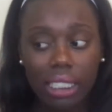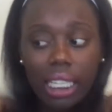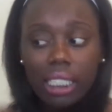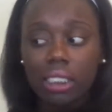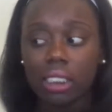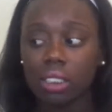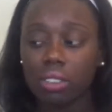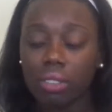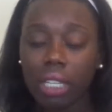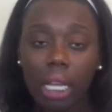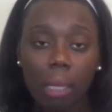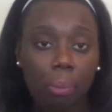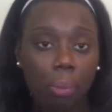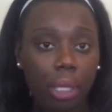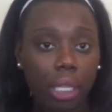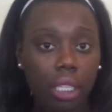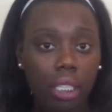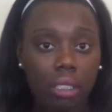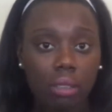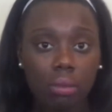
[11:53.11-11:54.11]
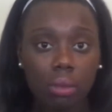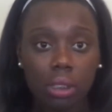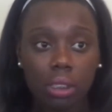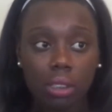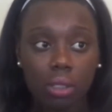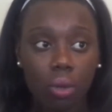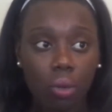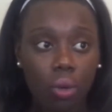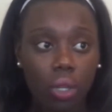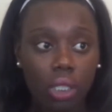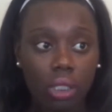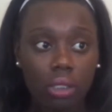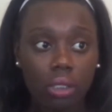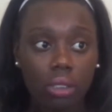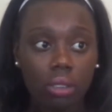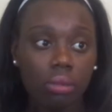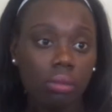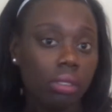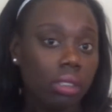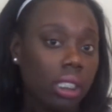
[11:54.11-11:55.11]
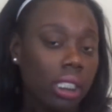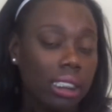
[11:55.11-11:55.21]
I just wrap it with oil.